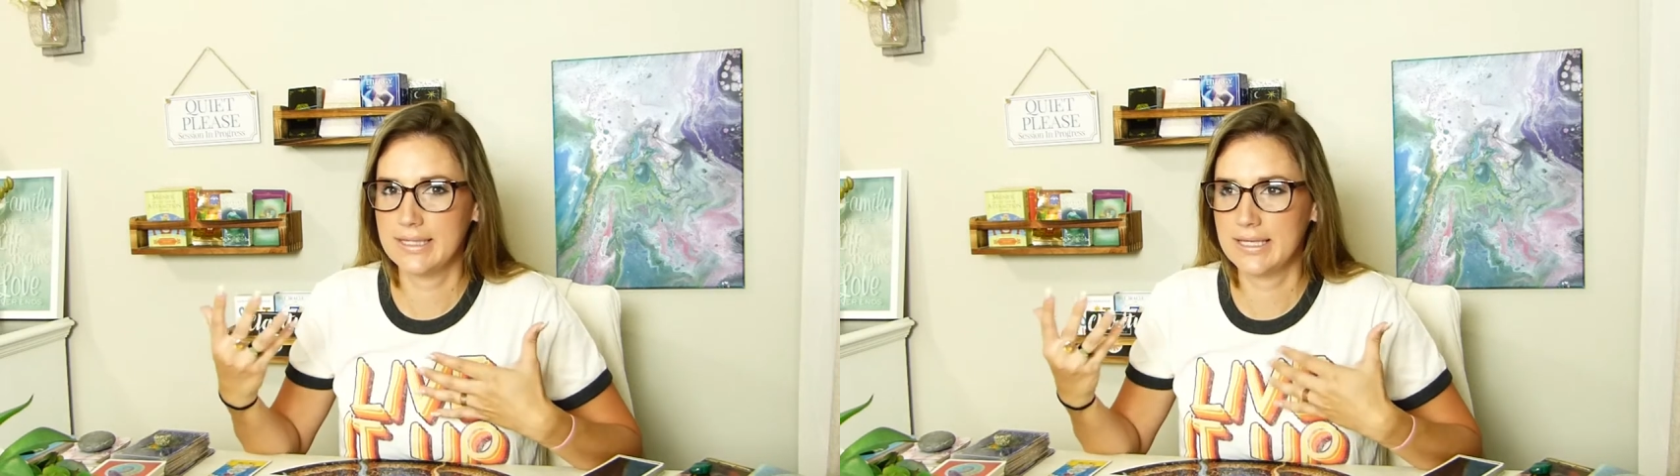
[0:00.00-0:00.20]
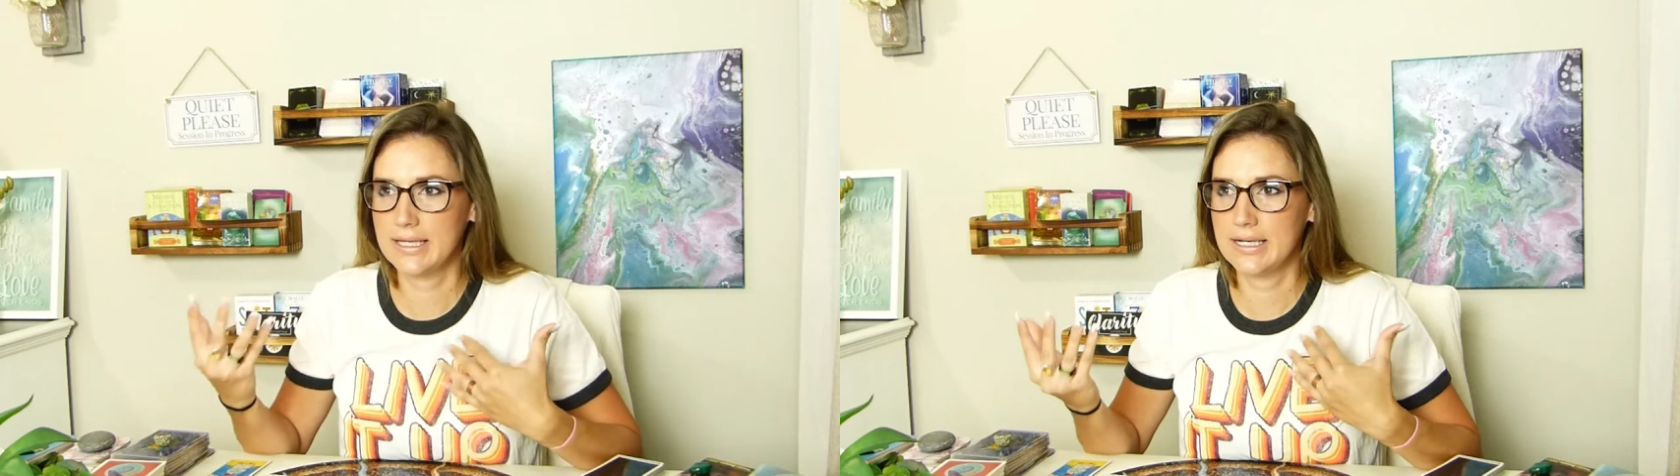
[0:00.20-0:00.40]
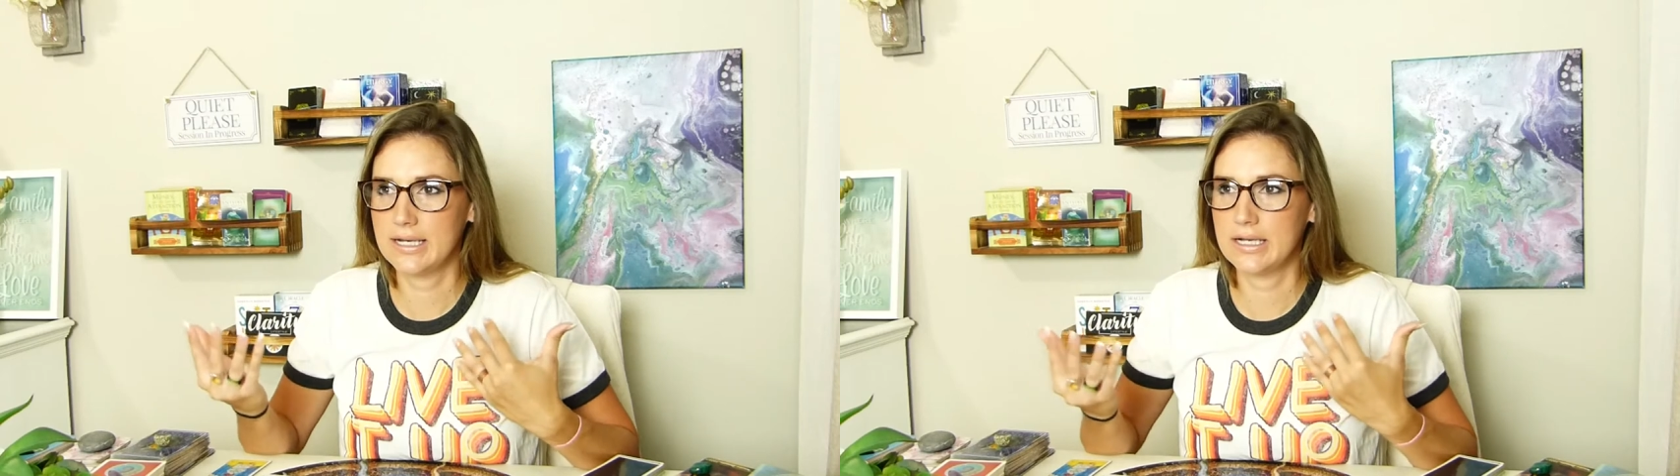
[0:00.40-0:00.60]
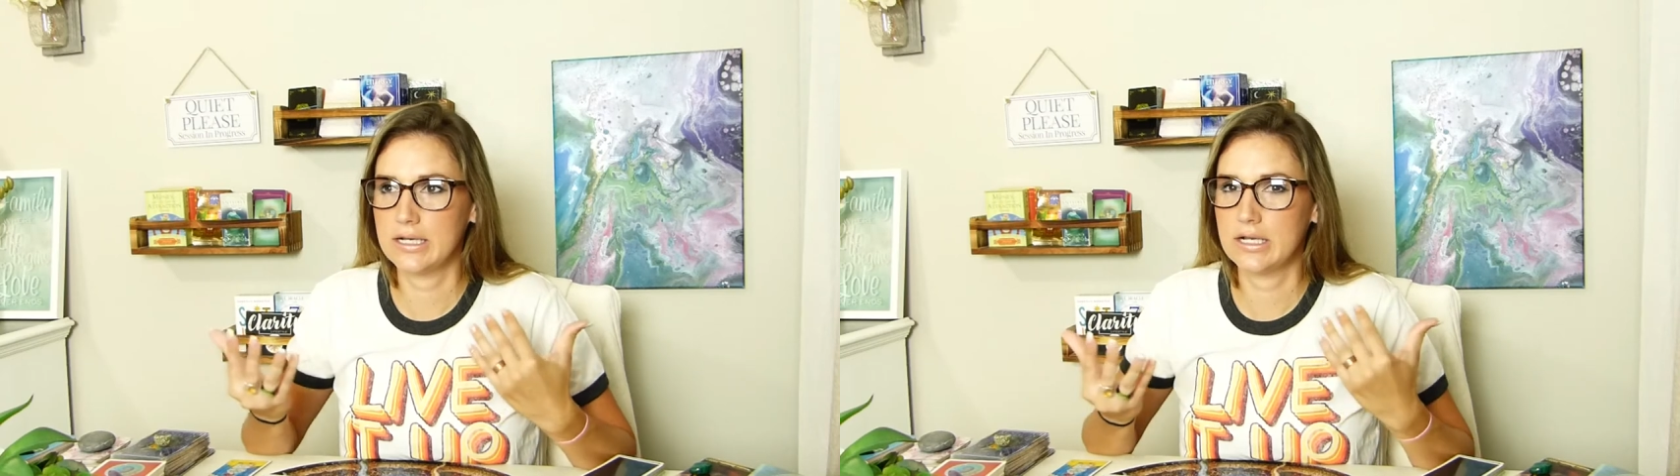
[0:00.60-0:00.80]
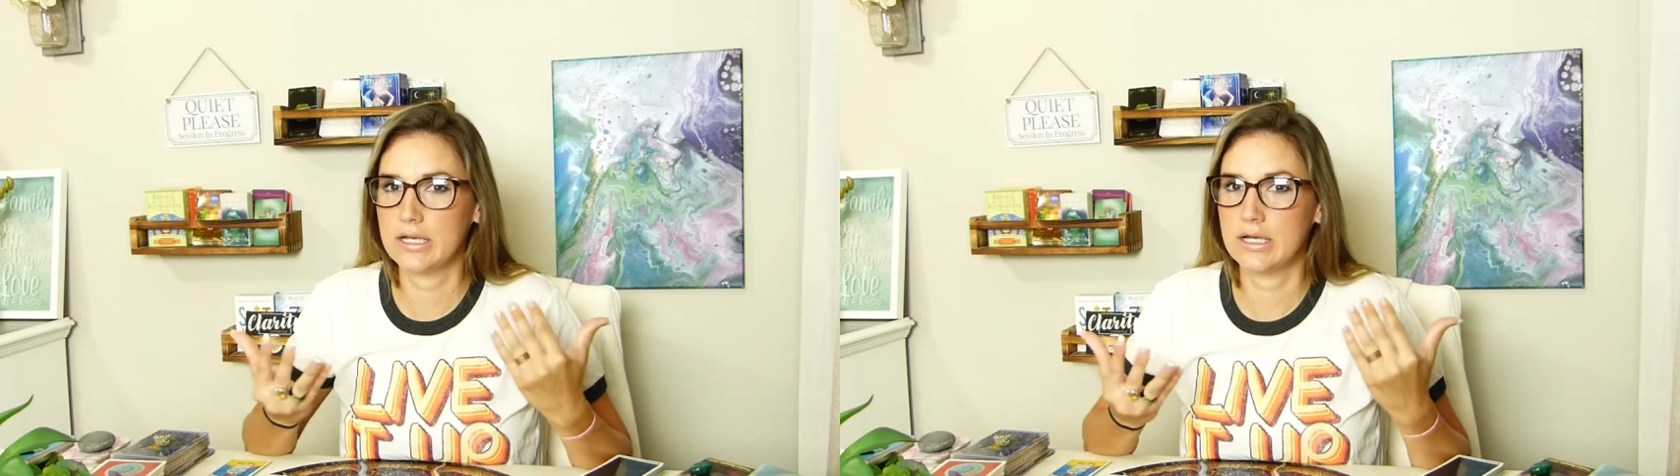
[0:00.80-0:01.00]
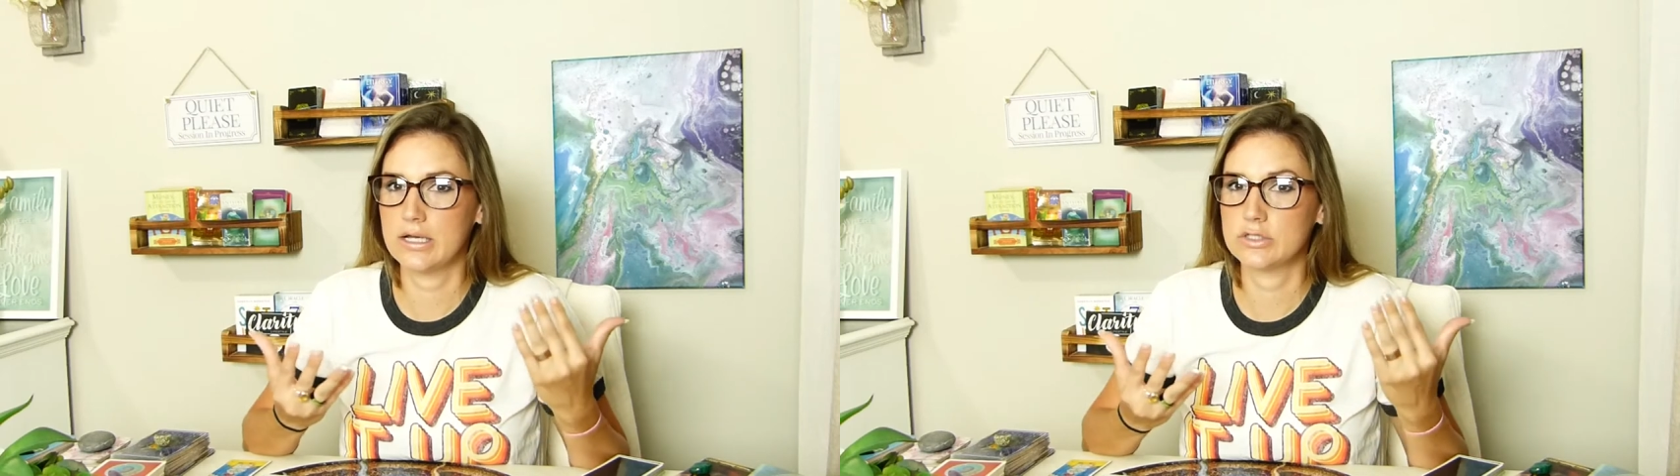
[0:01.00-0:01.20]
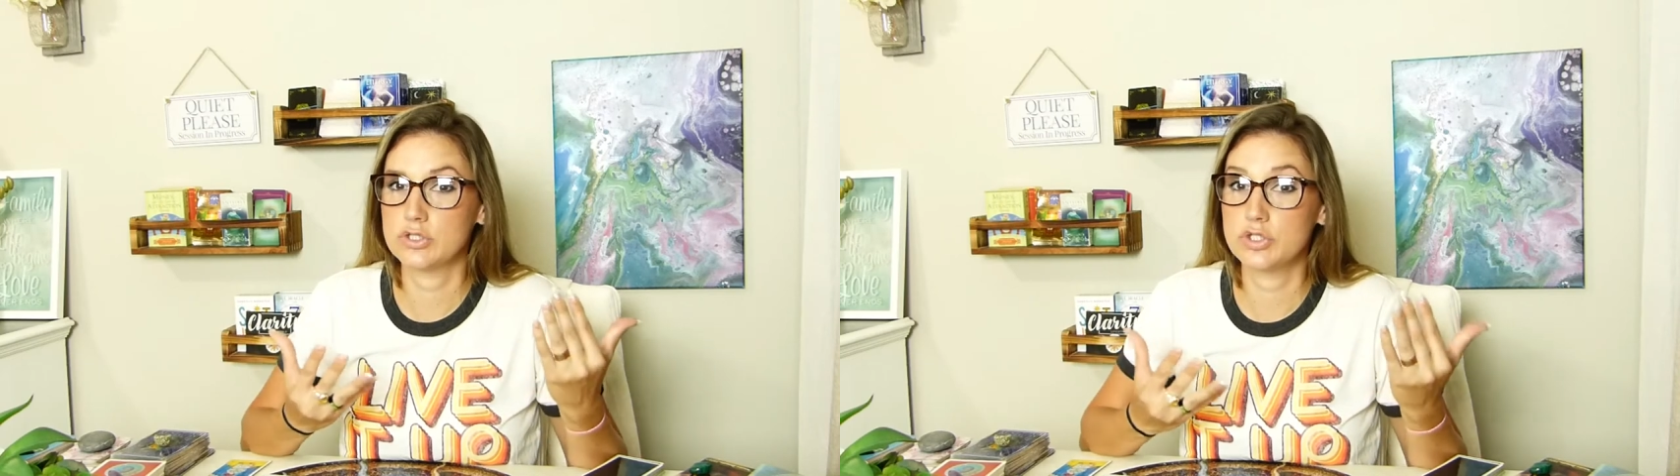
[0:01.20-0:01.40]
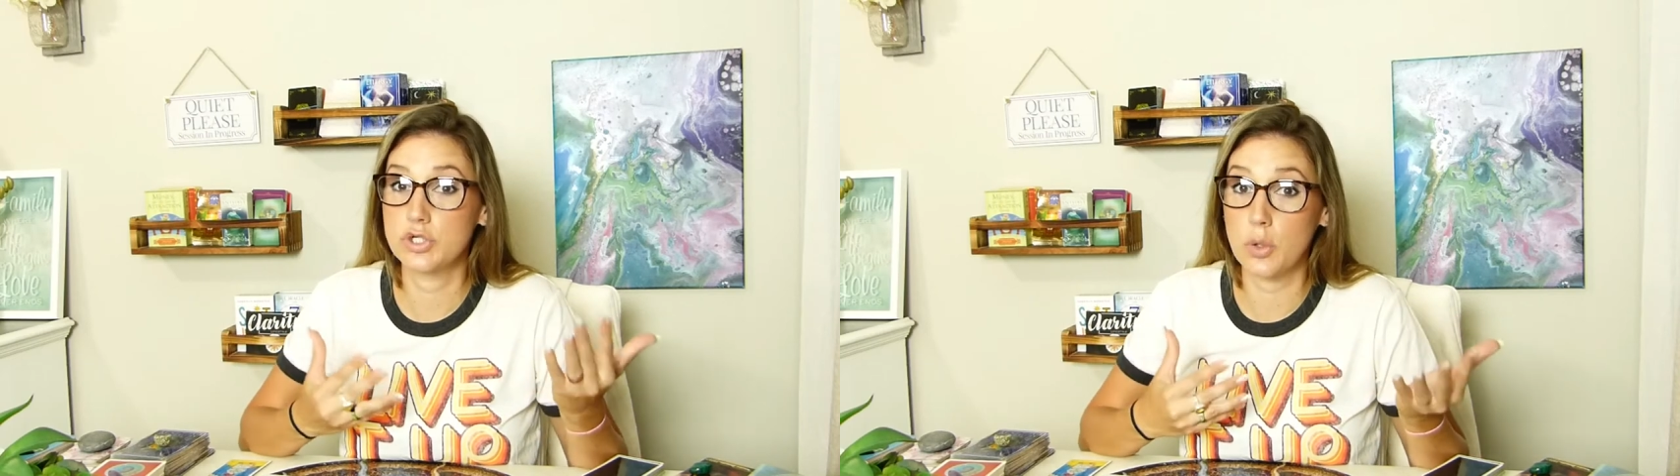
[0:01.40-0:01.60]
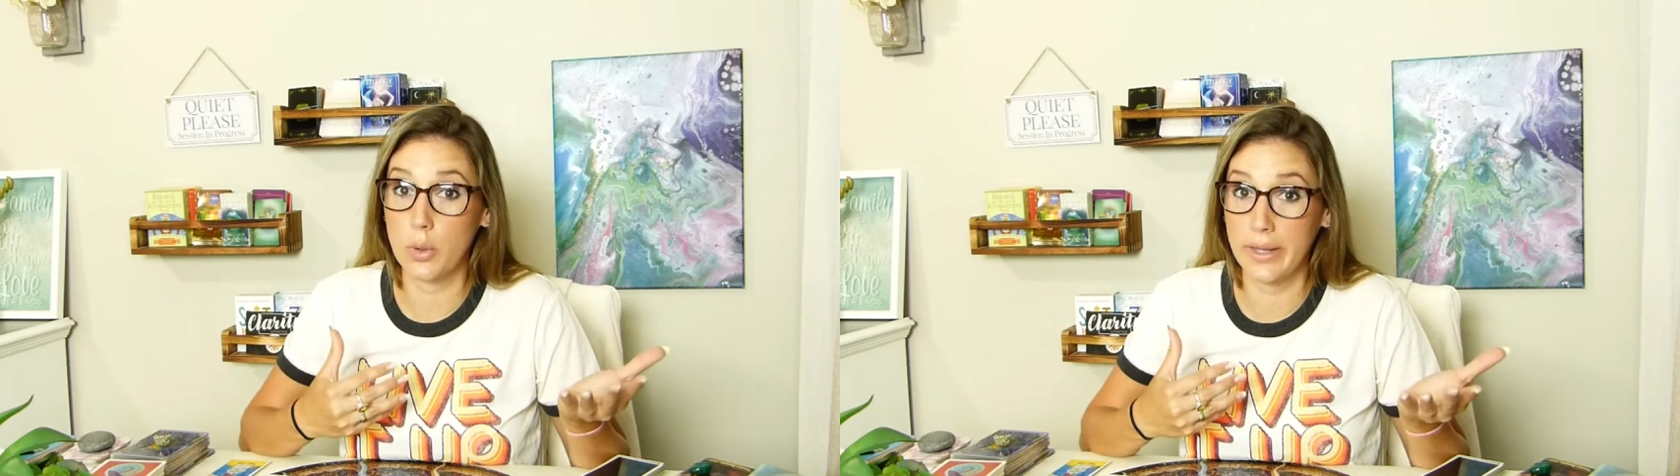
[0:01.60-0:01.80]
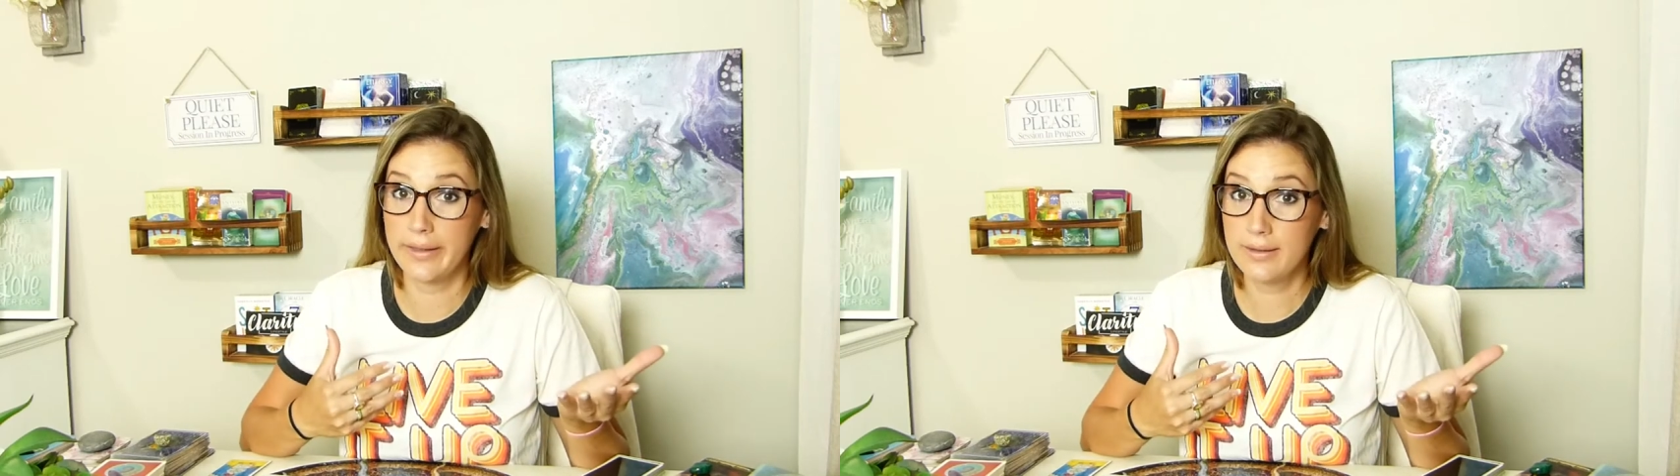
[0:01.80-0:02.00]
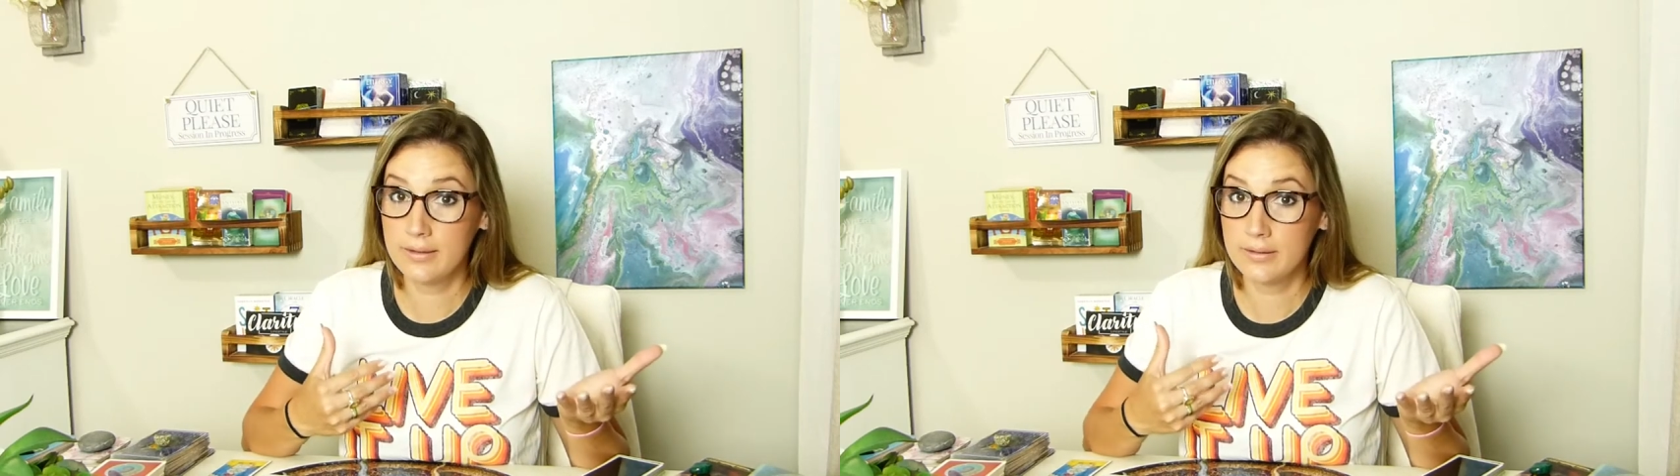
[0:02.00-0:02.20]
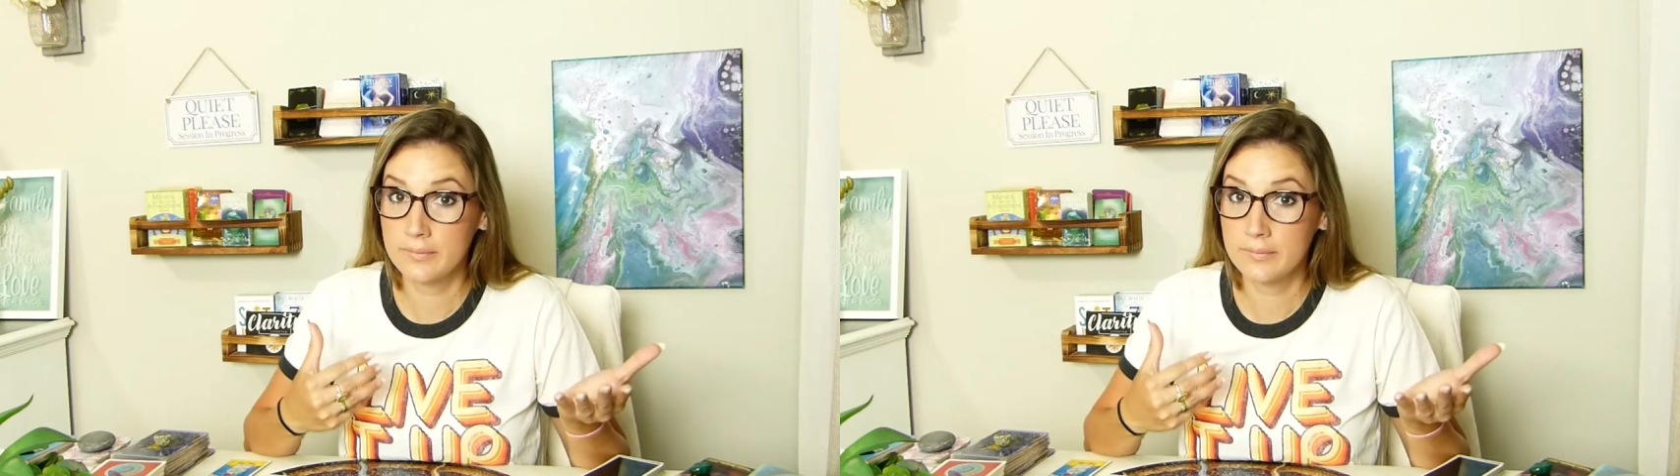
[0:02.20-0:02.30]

get joy,